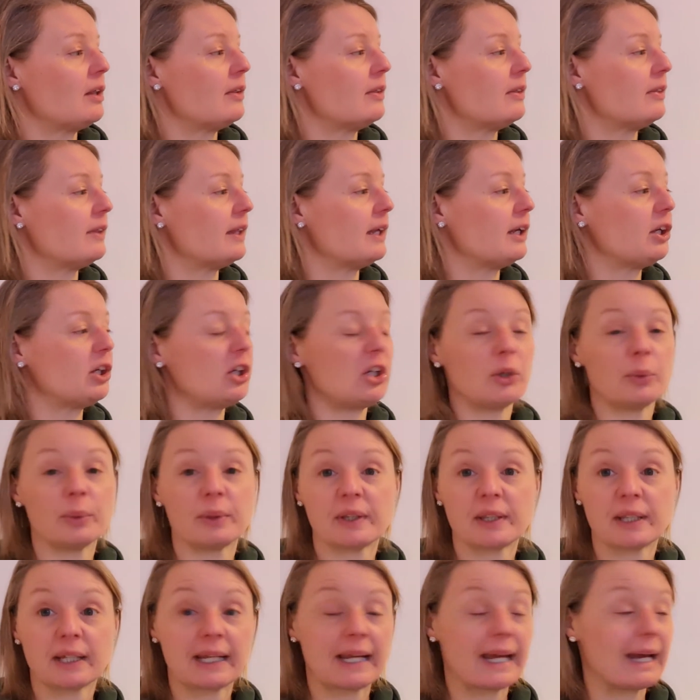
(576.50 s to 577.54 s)
They queue at
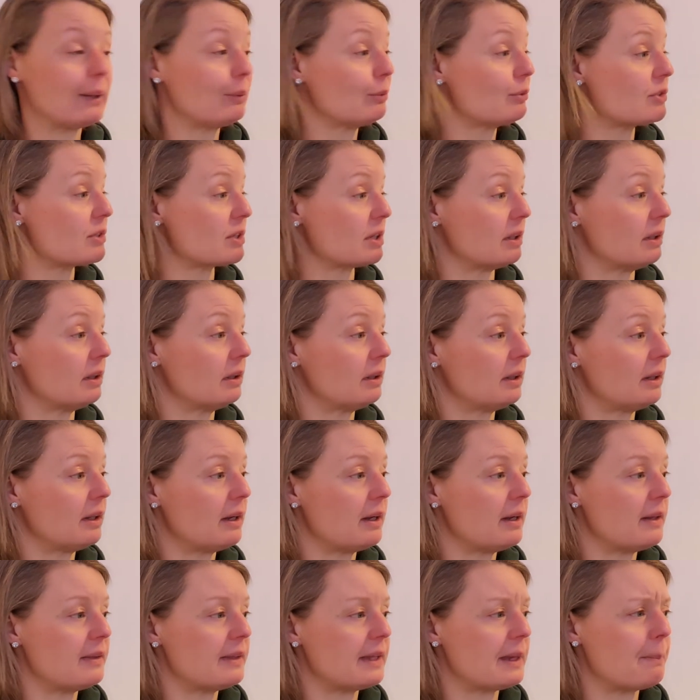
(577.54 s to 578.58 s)
the counter.
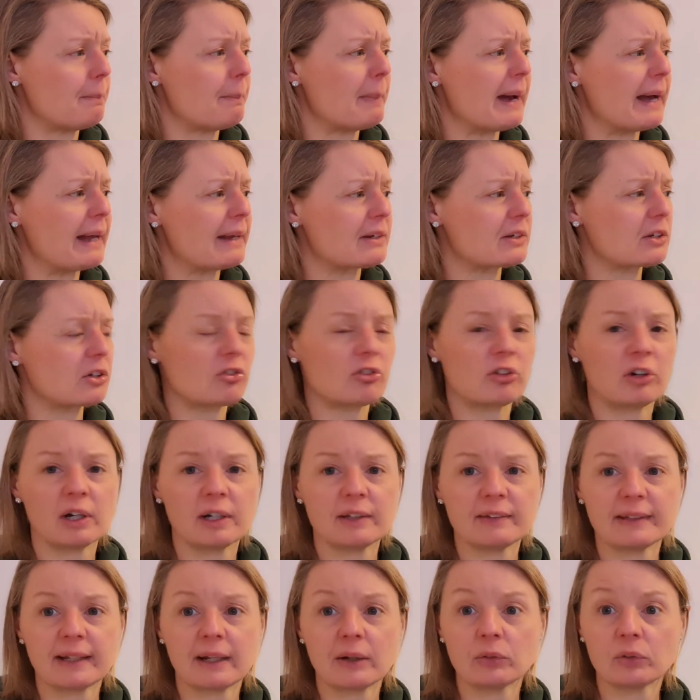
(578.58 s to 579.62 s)
Then Matt
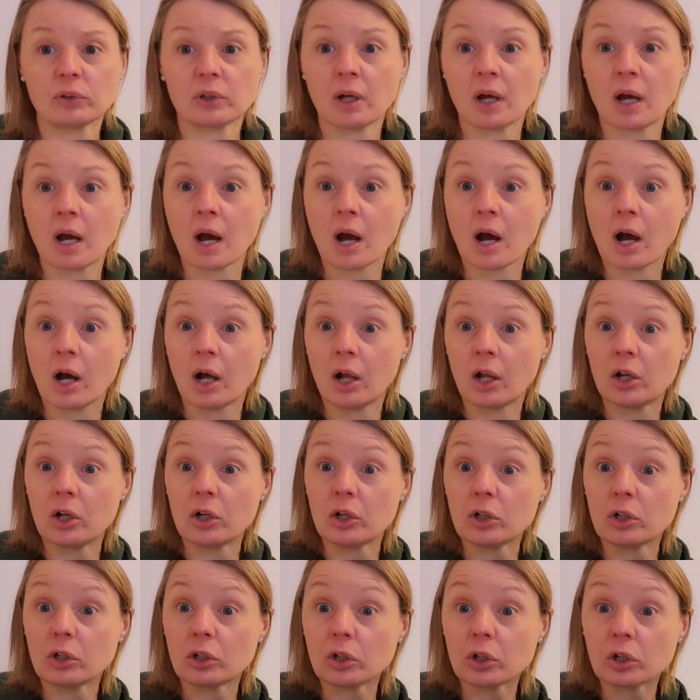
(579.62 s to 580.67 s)
cries out,
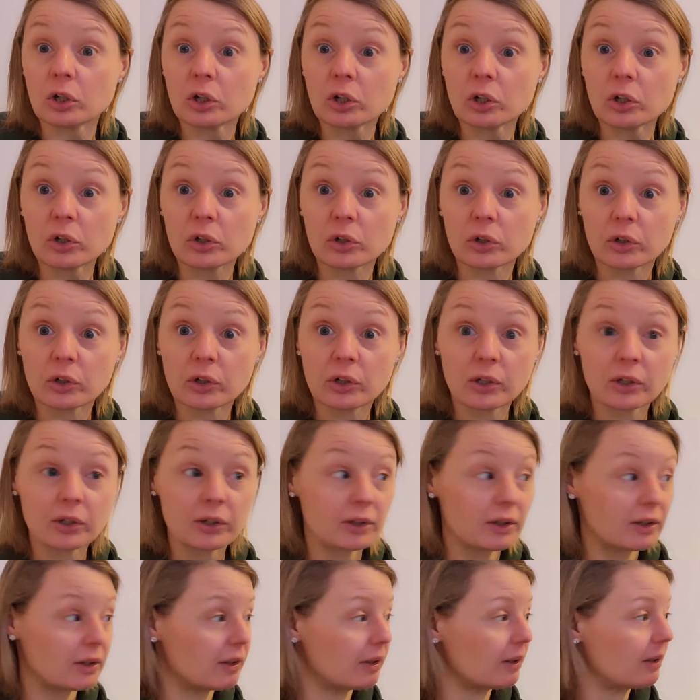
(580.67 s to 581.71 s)
"Look!"
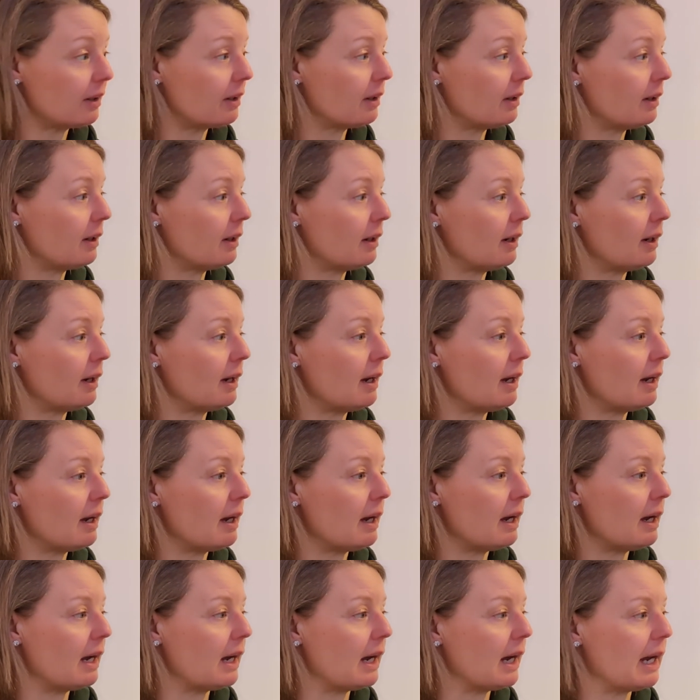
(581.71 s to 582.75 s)

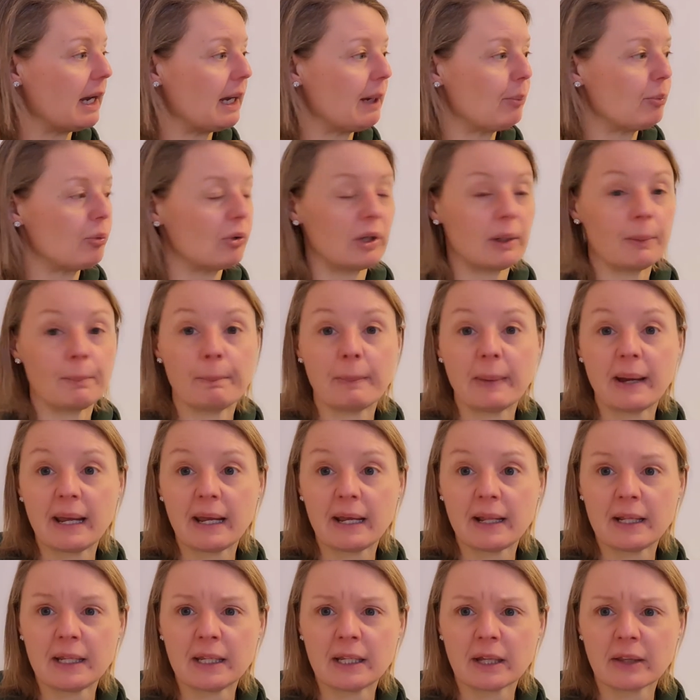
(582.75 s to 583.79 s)
April and May
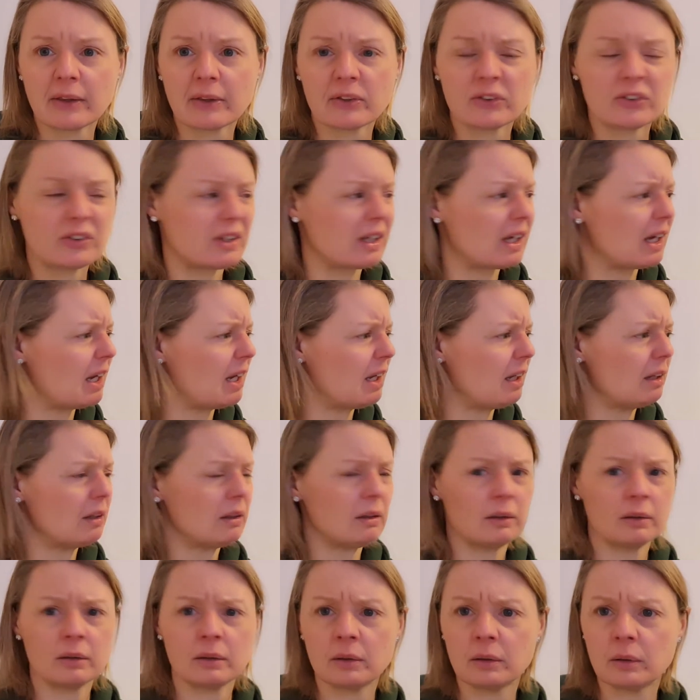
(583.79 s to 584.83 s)
and the others say,
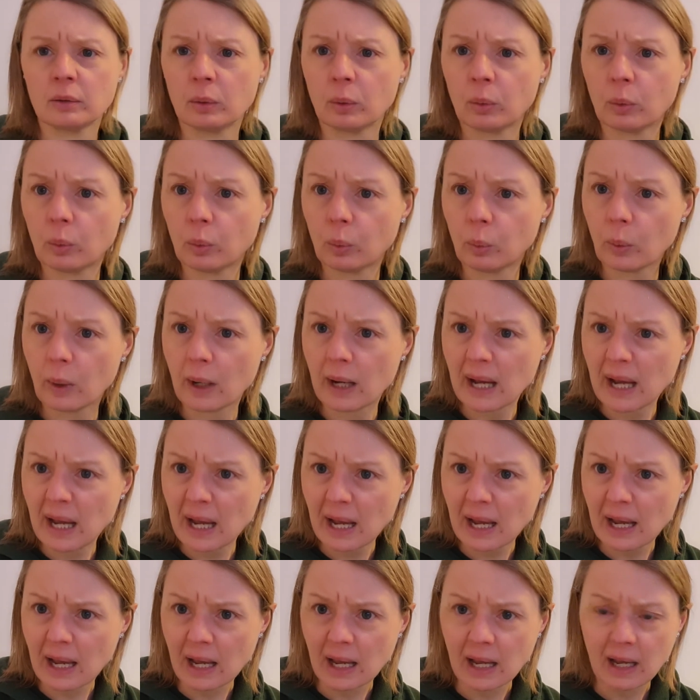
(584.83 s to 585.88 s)

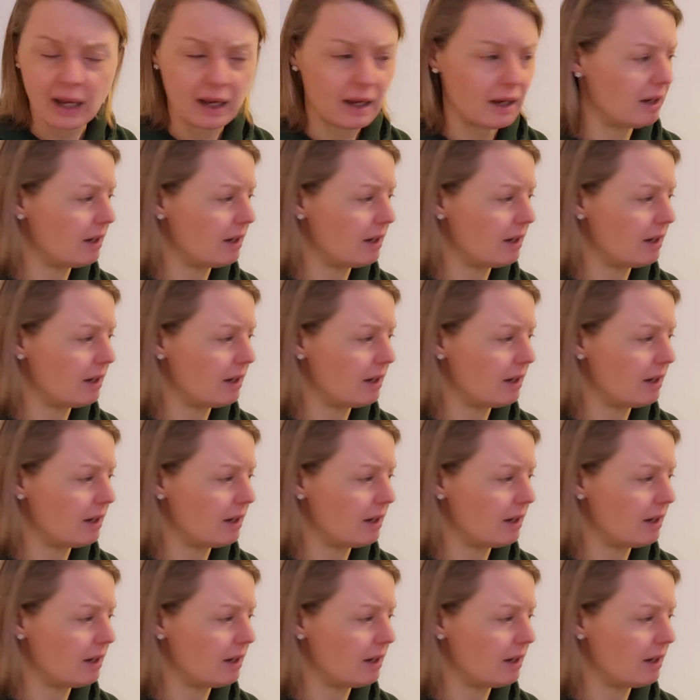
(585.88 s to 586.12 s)
"Where?"